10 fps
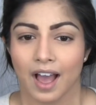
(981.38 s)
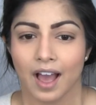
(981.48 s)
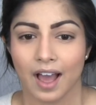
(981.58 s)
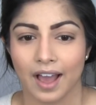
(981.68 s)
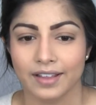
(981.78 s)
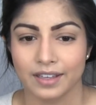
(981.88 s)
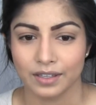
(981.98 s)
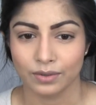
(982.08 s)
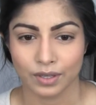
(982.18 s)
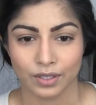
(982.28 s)
eye
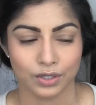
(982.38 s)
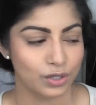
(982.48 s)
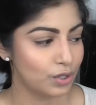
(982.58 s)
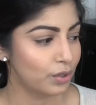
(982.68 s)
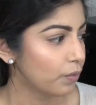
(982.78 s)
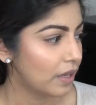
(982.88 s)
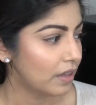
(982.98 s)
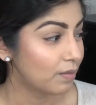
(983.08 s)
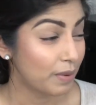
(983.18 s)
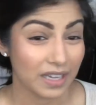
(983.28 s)
that you can do
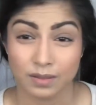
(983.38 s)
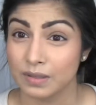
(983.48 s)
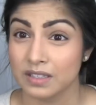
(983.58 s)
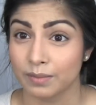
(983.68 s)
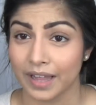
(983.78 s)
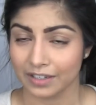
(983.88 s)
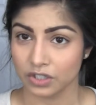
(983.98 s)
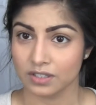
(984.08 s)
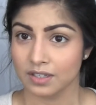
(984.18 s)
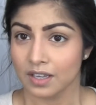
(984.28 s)
with possibly some
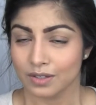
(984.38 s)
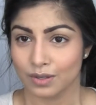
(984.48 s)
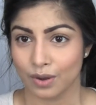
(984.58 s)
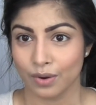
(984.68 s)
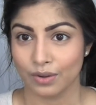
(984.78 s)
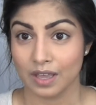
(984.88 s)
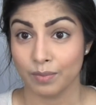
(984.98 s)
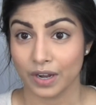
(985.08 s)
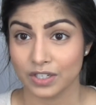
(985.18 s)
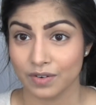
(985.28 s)
lashes. So
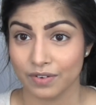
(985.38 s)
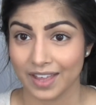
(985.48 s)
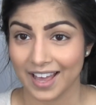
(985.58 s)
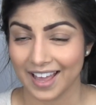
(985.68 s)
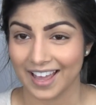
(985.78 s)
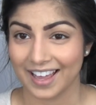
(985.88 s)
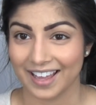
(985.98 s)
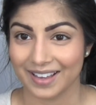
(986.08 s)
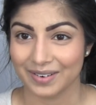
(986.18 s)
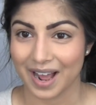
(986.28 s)
keep watching for that,
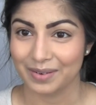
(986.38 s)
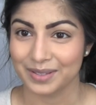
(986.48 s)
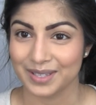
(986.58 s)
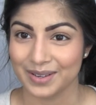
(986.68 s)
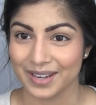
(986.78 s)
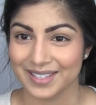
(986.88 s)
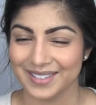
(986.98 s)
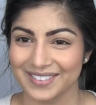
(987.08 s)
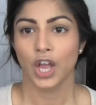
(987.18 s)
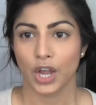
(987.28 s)
and I will see you guys
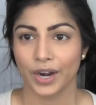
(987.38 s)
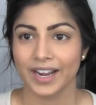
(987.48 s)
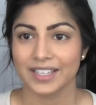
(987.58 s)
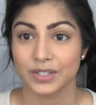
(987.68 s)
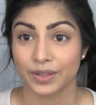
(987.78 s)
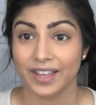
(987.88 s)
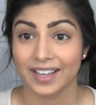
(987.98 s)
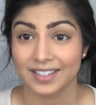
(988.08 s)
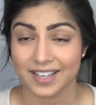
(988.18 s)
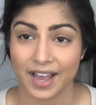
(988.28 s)
soon. All right, so
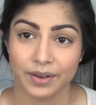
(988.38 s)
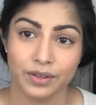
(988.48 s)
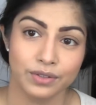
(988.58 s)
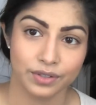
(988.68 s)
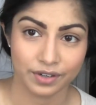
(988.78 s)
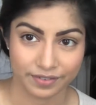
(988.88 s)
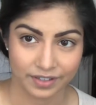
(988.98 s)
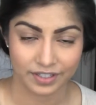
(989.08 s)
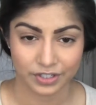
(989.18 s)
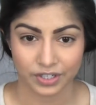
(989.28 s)
that is how you do your
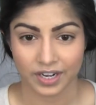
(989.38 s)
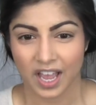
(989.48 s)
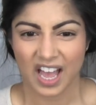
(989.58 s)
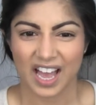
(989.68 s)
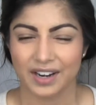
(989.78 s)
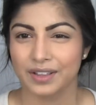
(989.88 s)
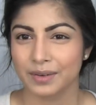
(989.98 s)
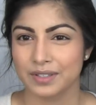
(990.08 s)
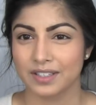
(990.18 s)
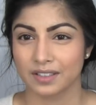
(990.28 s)
foundation. I know
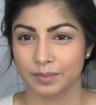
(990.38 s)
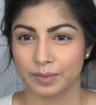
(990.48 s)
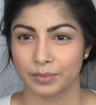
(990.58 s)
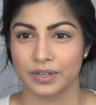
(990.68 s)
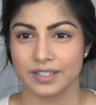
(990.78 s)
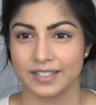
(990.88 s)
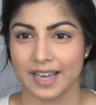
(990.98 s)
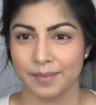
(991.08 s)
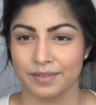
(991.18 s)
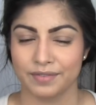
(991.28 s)
that was a little bit more in
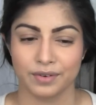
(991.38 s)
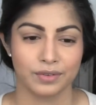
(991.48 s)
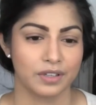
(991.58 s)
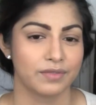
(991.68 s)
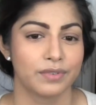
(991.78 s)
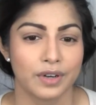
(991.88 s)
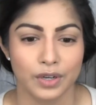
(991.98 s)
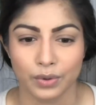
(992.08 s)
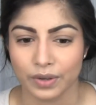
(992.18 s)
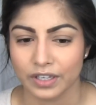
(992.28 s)
depth. If you're looking for
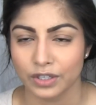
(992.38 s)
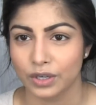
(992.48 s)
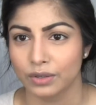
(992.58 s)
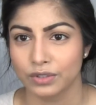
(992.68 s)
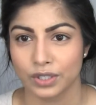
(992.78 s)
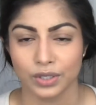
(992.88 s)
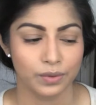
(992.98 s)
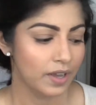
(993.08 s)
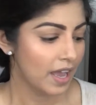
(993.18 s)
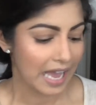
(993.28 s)
a quick
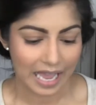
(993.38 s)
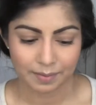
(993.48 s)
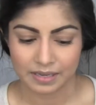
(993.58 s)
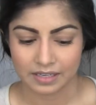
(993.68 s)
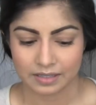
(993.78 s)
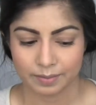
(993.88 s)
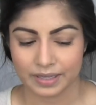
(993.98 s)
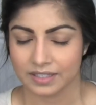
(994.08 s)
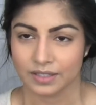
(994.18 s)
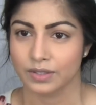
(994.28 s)
go-to, I mean, the
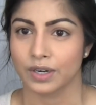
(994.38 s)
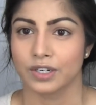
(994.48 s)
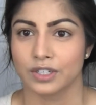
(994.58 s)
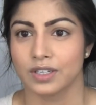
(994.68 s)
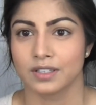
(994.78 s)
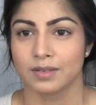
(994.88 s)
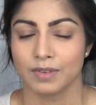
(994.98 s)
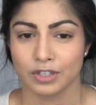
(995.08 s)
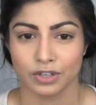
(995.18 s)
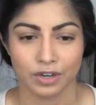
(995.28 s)
basics are just
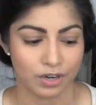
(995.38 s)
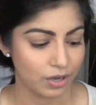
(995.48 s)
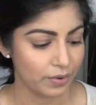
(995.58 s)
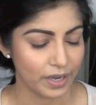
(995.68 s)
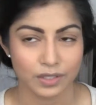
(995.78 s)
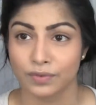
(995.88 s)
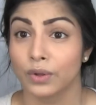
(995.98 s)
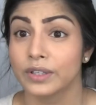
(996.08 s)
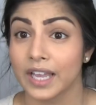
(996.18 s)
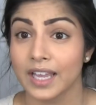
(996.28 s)
make sure you
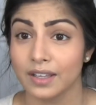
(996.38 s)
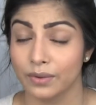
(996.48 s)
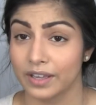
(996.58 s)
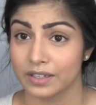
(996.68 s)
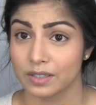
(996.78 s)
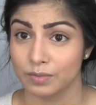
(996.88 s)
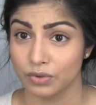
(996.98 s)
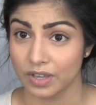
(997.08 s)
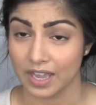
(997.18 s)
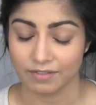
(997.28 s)
exfoliate, you get a
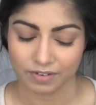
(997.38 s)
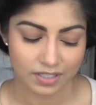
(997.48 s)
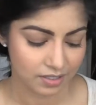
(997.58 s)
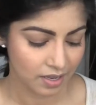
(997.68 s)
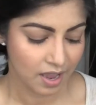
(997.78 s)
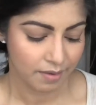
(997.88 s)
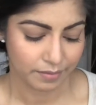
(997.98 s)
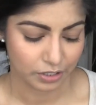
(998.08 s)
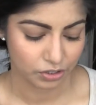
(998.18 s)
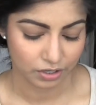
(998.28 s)
smooth canvas,
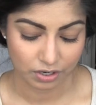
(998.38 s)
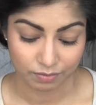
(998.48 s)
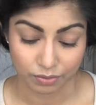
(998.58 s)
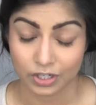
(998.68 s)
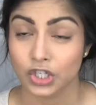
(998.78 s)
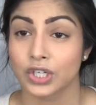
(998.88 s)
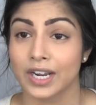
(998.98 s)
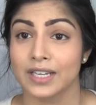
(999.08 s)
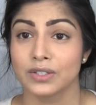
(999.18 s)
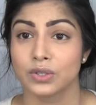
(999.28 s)
make sure you
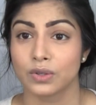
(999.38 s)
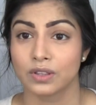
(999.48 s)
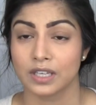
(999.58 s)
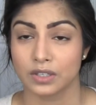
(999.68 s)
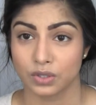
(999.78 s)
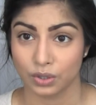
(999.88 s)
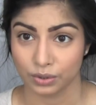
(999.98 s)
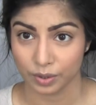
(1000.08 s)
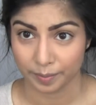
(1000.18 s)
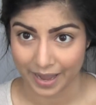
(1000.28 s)
moisturize so that things
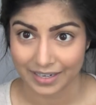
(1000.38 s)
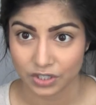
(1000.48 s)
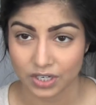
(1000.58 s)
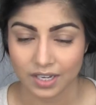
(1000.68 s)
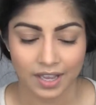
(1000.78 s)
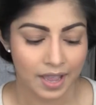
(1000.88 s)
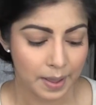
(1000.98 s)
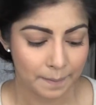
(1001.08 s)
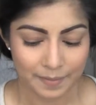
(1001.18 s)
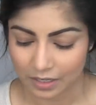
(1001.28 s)
don't look patchy.
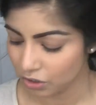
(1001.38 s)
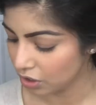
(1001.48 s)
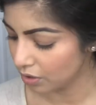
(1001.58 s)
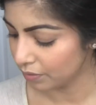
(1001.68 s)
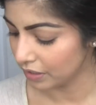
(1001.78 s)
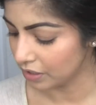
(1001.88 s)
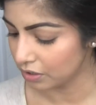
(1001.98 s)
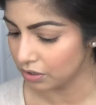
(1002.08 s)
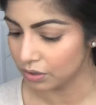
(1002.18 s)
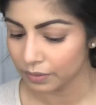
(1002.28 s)
Make sure when
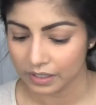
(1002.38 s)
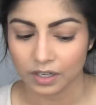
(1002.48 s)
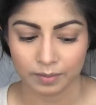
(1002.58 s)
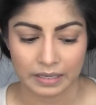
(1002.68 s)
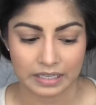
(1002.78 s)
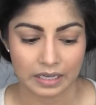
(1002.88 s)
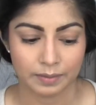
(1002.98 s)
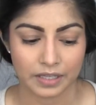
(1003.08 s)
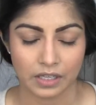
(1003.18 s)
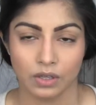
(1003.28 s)
you're doing your
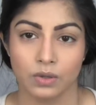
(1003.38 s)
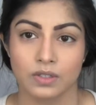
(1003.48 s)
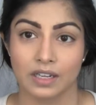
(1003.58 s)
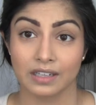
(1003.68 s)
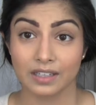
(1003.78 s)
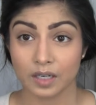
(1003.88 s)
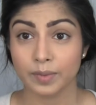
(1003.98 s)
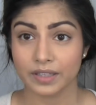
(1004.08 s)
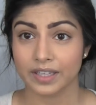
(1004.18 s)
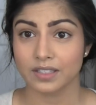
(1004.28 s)
makeup that you use a little
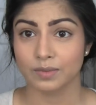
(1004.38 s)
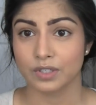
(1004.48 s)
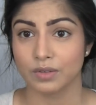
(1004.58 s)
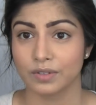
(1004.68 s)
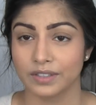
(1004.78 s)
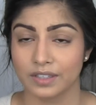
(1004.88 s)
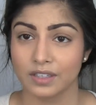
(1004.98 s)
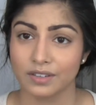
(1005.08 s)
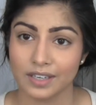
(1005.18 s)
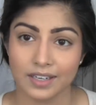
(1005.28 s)
bit less than what you really
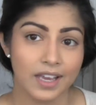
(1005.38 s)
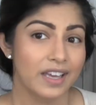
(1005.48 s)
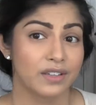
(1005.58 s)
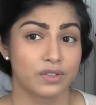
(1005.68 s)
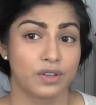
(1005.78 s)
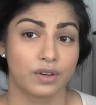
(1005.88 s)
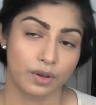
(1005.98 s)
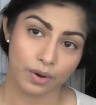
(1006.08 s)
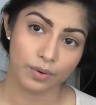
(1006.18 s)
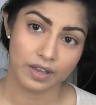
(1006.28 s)
think you need, because you
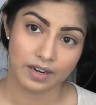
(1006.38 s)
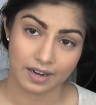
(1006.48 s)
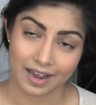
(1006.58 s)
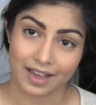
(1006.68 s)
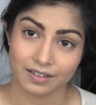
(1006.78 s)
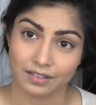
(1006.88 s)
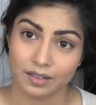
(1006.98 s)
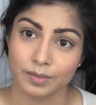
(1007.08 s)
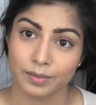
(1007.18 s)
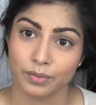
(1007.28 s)
can go in and add a
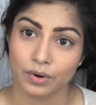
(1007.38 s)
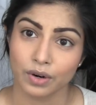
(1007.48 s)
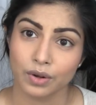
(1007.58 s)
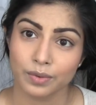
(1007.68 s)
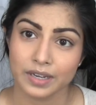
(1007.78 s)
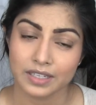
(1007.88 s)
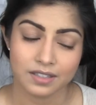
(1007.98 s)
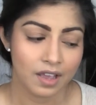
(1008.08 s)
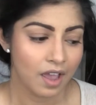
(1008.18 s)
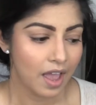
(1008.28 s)
little bit more
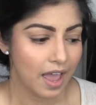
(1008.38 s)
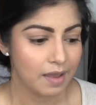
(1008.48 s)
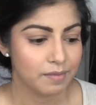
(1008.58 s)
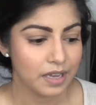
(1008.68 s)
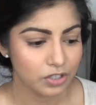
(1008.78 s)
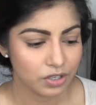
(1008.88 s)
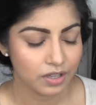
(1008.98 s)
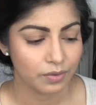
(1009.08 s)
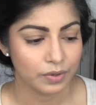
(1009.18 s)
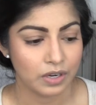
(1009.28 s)
always. And make sure
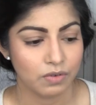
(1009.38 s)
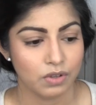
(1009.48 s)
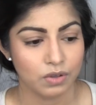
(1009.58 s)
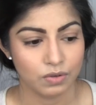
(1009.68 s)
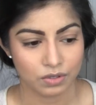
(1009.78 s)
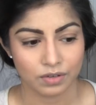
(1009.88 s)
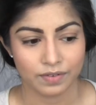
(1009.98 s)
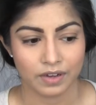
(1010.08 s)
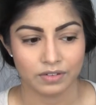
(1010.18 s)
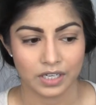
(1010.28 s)
that when you use your
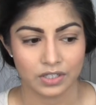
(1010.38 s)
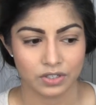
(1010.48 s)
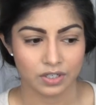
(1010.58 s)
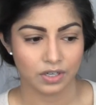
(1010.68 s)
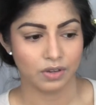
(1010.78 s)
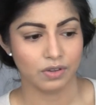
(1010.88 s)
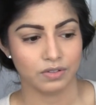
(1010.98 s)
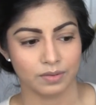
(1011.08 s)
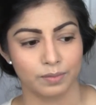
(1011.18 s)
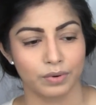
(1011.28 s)
foundation, you
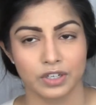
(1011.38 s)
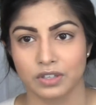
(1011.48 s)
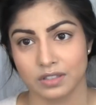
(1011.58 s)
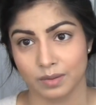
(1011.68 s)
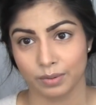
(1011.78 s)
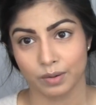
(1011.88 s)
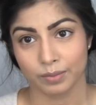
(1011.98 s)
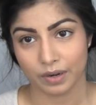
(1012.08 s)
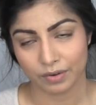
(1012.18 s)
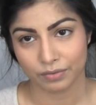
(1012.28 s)
use a brush that's
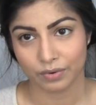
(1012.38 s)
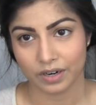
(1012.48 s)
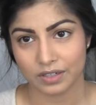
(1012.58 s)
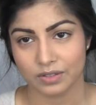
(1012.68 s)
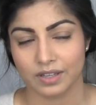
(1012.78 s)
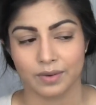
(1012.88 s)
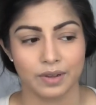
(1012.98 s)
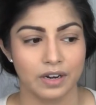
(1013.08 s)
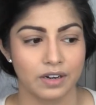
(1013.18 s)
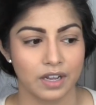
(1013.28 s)
appropriate for it, so that
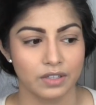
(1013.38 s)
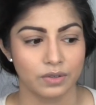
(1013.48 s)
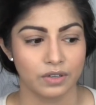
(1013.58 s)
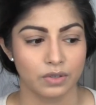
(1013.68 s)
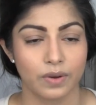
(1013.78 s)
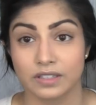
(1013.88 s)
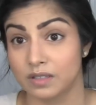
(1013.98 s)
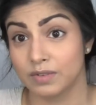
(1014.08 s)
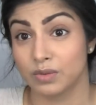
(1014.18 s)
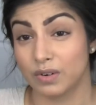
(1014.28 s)
way you're not doing twice
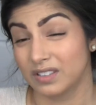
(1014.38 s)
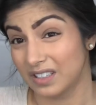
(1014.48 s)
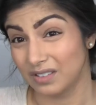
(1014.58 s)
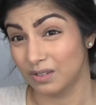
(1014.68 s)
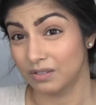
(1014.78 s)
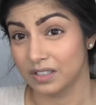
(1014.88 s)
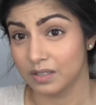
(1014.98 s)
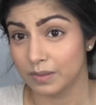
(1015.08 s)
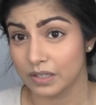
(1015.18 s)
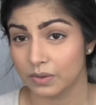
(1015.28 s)
as much work that you don't need
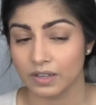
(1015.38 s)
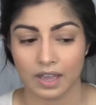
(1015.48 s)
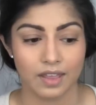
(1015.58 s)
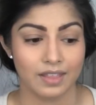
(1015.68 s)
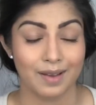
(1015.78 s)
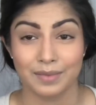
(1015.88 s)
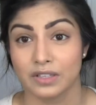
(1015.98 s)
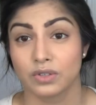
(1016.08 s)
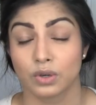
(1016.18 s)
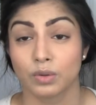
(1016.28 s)
to be doing, and that
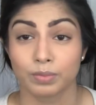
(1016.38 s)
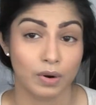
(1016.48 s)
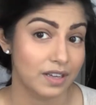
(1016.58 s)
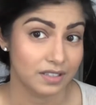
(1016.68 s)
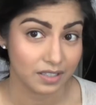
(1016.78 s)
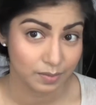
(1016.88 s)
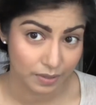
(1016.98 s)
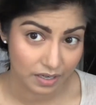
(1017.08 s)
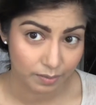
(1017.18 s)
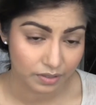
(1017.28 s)
makes your whole process
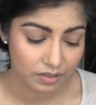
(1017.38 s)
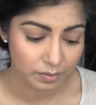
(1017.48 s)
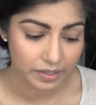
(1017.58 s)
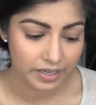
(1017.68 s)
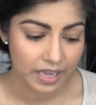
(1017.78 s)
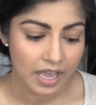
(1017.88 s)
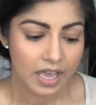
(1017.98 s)
speed up a little bit.